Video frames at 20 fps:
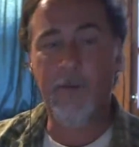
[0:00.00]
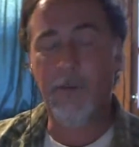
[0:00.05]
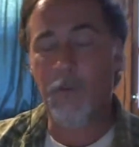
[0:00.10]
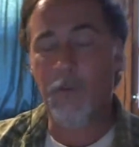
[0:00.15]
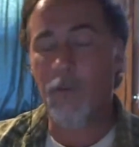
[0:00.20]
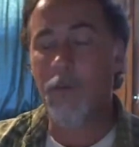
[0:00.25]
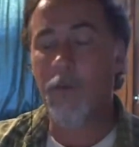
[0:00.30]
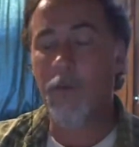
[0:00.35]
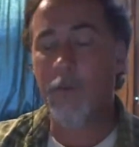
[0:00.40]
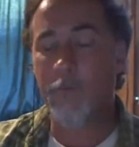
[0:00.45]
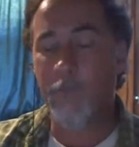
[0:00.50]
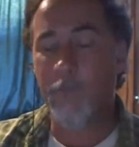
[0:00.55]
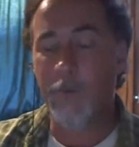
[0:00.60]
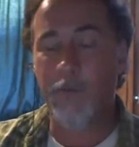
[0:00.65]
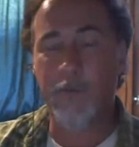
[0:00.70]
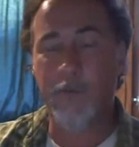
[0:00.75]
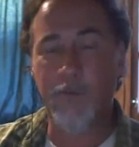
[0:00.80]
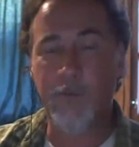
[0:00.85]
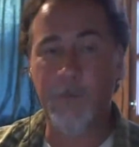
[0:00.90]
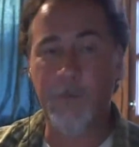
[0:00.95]
Or if you're
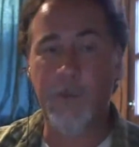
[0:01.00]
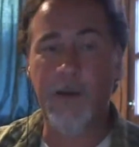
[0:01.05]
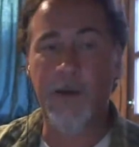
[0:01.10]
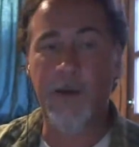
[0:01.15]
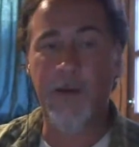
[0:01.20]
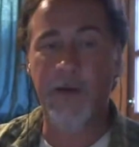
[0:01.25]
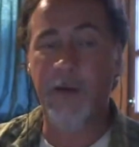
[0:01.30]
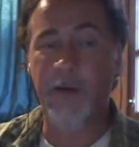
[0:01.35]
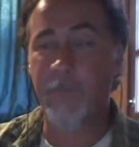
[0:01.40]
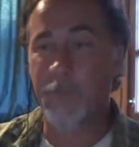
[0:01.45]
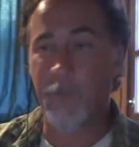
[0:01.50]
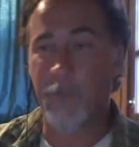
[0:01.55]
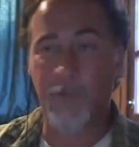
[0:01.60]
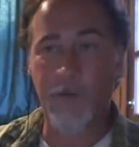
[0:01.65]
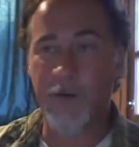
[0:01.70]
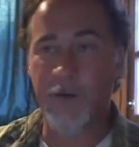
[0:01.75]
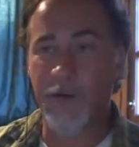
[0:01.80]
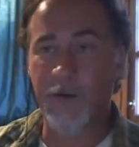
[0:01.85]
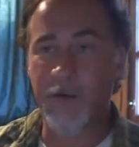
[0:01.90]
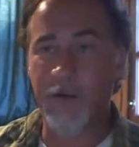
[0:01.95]
just planning, if you're
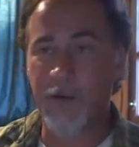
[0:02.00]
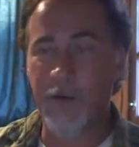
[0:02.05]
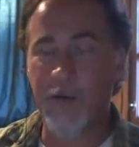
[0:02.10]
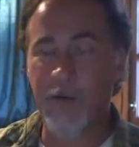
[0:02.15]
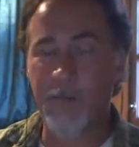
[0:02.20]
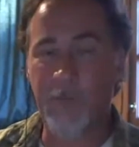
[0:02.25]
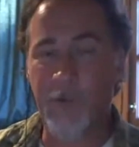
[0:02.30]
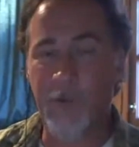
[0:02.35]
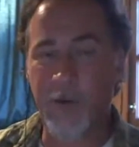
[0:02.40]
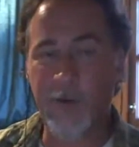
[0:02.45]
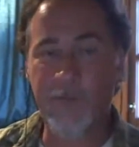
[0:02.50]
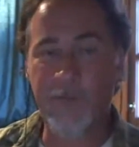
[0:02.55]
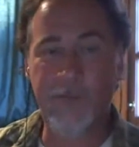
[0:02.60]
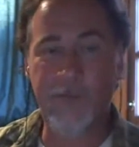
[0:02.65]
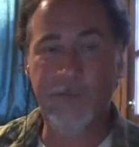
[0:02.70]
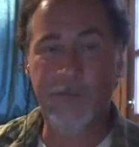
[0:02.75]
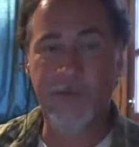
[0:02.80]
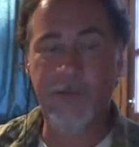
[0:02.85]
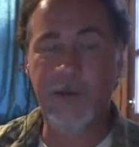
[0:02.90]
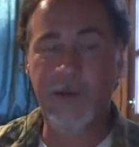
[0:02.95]
in a
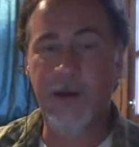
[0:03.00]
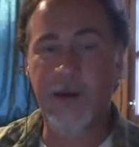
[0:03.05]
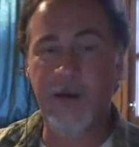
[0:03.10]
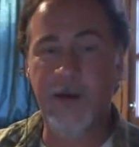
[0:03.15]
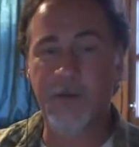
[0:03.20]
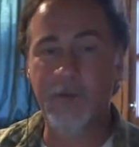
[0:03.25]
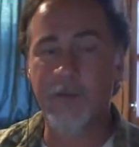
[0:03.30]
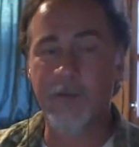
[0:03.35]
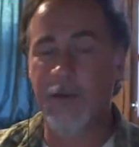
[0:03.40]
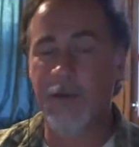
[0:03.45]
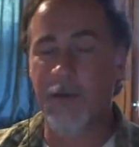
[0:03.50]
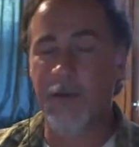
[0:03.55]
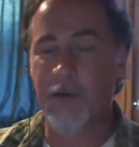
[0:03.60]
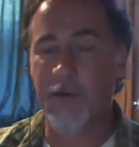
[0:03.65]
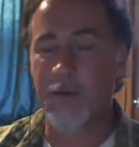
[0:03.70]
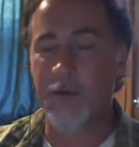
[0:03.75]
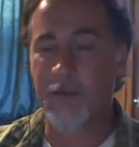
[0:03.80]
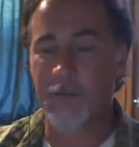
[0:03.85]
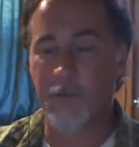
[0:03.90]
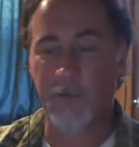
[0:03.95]
pre-existing house
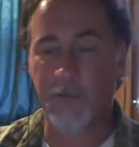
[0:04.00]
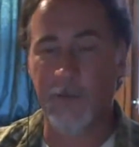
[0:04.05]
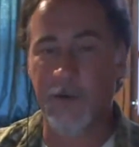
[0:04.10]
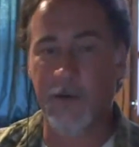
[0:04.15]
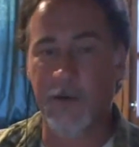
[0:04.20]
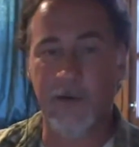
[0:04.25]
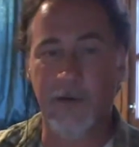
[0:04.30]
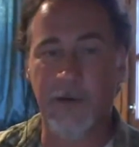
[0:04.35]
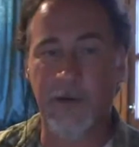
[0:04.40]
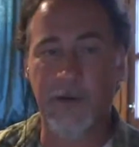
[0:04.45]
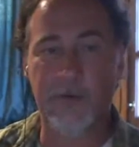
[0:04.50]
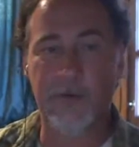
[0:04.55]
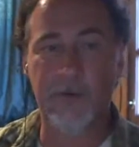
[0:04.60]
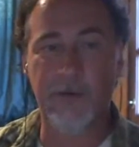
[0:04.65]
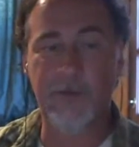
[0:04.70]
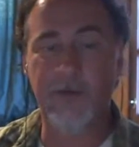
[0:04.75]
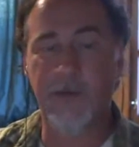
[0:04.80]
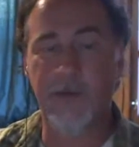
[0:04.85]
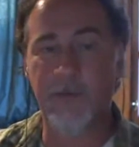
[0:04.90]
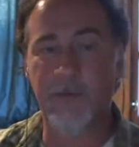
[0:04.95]
and you're getting an
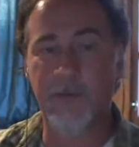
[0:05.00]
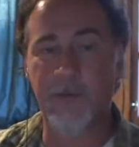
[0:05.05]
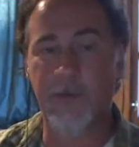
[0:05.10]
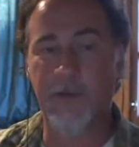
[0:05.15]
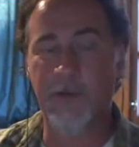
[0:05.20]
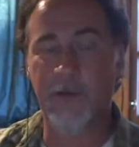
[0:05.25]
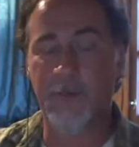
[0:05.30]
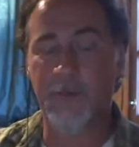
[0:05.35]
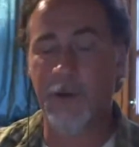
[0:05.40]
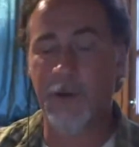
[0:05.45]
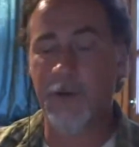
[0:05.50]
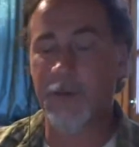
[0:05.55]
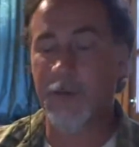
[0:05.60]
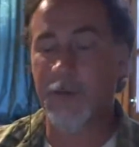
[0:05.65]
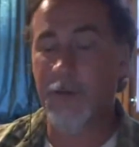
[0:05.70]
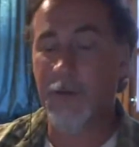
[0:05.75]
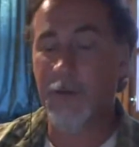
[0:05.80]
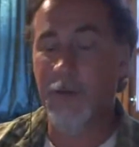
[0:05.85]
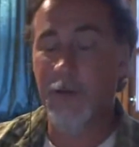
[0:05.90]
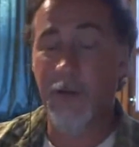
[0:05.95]
electricity bill each month
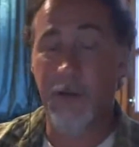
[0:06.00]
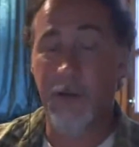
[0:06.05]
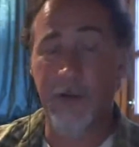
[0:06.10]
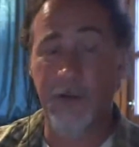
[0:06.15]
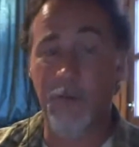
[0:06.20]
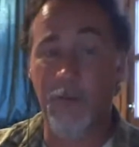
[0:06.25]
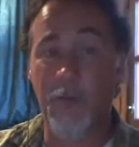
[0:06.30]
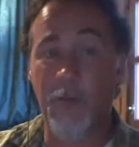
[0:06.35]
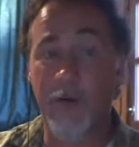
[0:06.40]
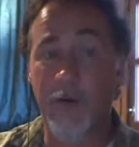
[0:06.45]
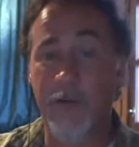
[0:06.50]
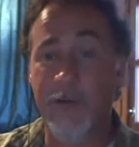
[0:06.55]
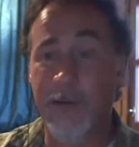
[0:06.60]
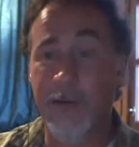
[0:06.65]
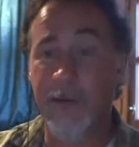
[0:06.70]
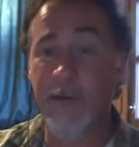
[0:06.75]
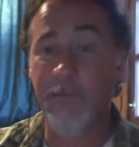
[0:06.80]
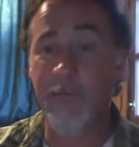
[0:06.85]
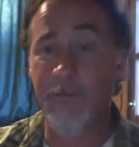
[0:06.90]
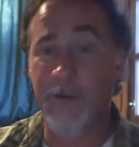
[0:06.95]
and you want to
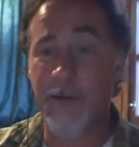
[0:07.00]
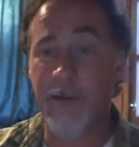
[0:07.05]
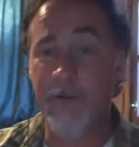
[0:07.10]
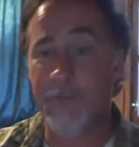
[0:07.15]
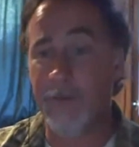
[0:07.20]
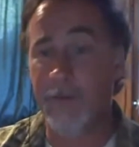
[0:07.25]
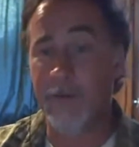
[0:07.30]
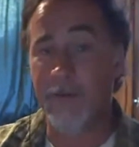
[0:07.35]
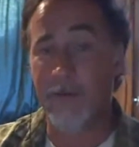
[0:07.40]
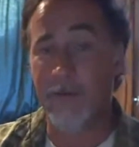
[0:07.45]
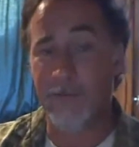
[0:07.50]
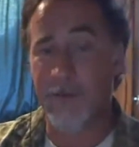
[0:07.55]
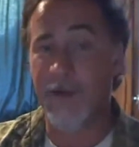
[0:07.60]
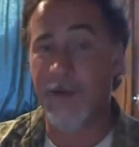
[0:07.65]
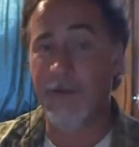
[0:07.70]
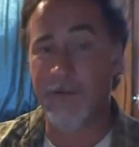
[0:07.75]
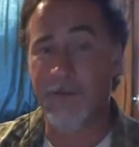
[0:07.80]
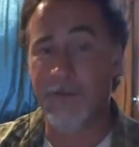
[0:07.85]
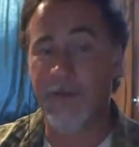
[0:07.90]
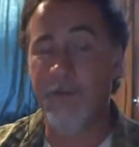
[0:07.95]
keep living the
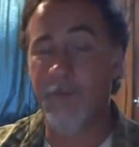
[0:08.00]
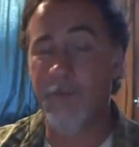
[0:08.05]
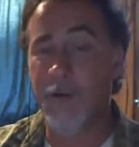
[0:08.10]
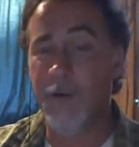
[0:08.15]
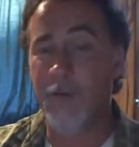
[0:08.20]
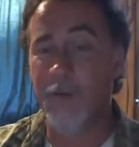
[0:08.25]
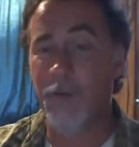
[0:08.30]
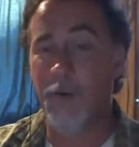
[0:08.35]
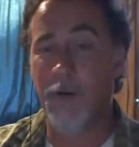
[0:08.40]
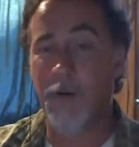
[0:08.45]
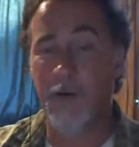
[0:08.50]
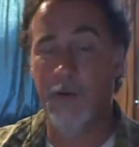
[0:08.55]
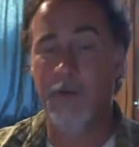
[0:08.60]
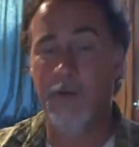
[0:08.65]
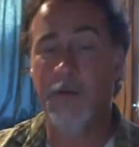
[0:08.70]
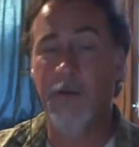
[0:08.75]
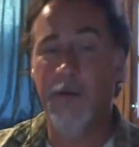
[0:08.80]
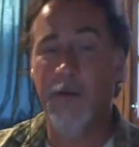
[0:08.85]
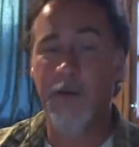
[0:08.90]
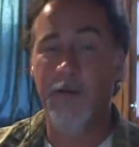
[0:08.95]
exact same way you are,
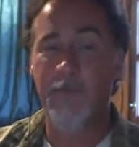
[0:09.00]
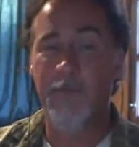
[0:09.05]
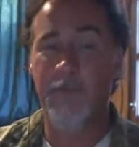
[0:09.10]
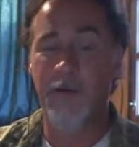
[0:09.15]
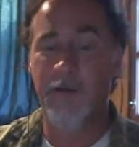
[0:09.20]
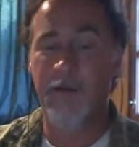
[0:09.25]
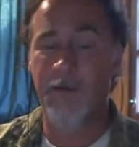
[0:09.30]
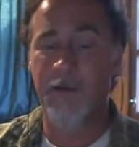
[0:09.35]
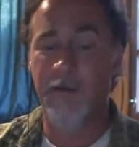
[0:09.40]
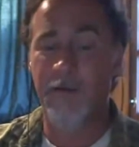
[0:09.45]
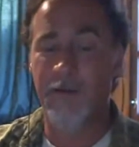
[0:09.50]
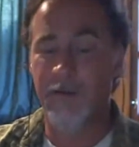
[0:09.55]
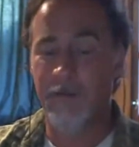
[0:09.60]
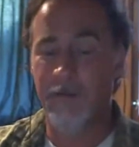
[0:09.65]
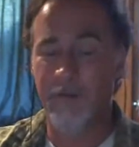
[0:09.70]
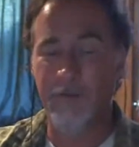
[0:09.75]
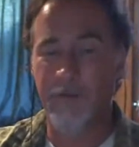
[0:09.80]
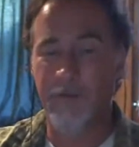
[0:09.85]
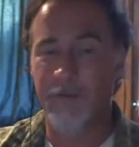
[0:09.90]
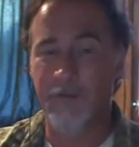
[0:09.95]
then
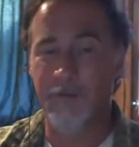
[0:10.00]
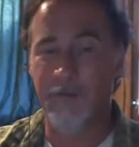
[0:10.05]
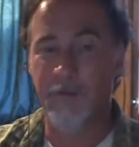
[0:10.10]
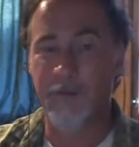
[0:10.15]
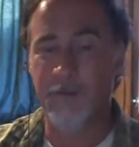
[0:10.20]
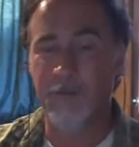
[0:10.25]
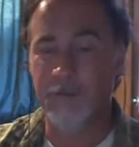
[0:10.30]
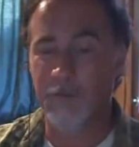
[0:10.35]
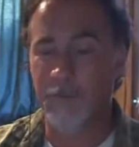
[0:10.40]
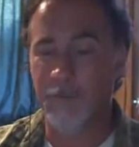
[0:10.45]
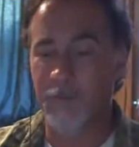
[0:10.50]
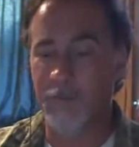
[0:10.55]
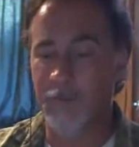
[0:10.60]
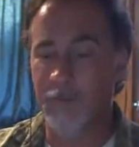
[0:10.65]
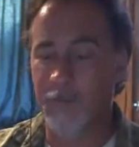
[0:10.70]
you just look at your